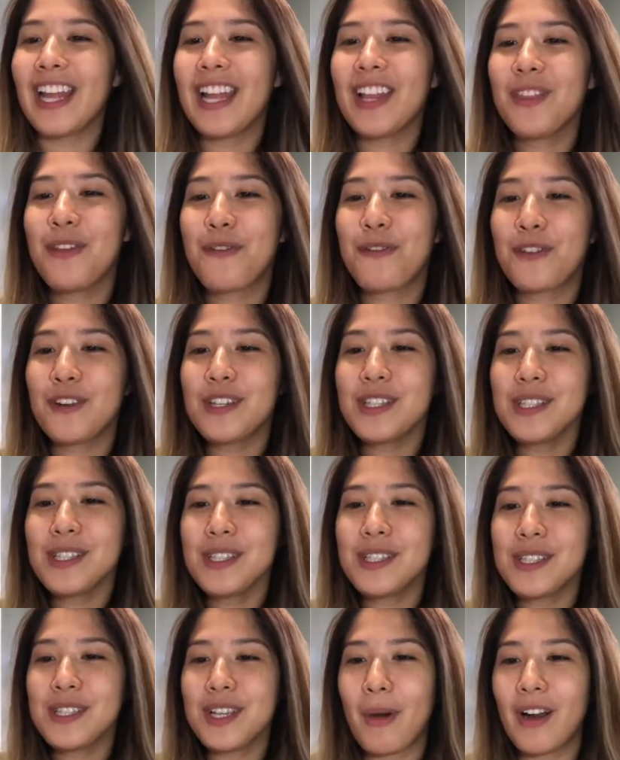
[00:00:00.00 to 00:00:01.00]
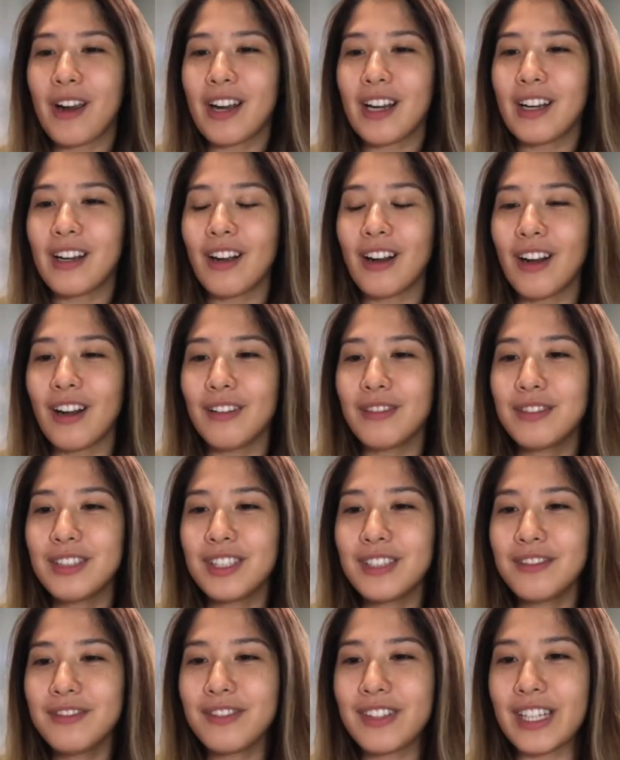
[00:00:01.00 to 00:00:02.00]
In the first part of
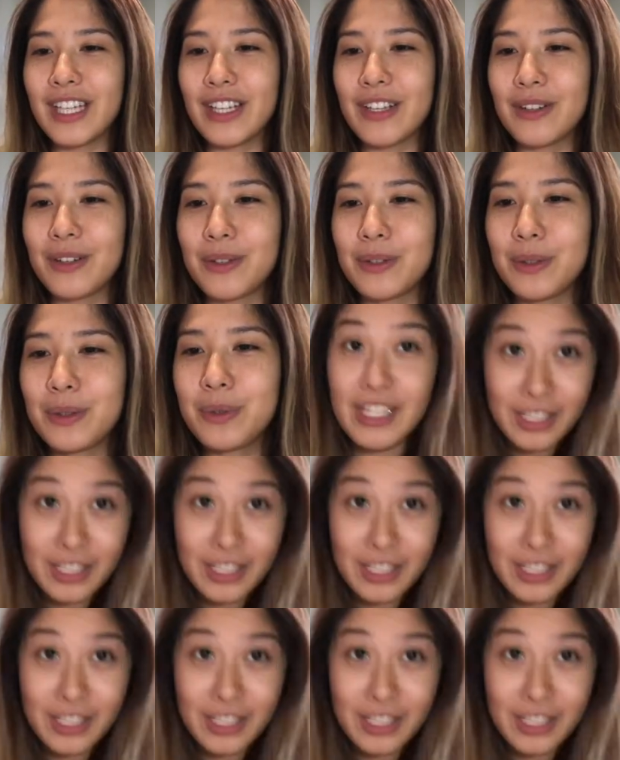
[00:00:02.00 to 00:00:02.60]
her video,